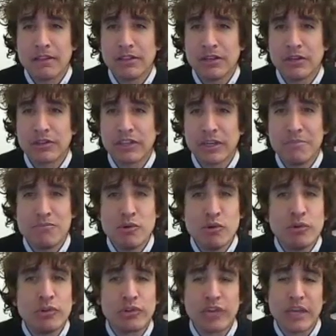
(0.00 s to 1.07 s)
It's like a
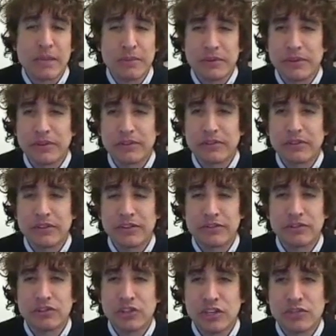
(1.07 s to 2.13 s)
moonscape.
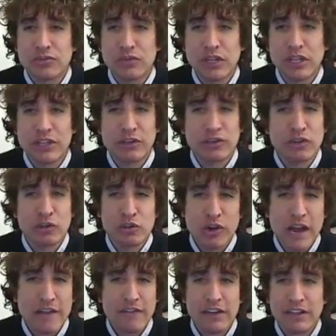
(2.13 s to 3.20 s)
It's just really, there's no
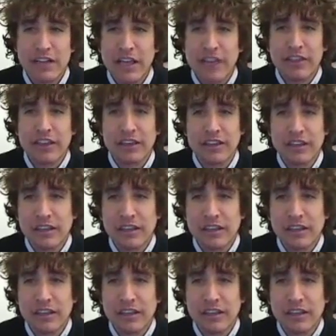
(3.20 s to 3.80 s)
traffic, nothing.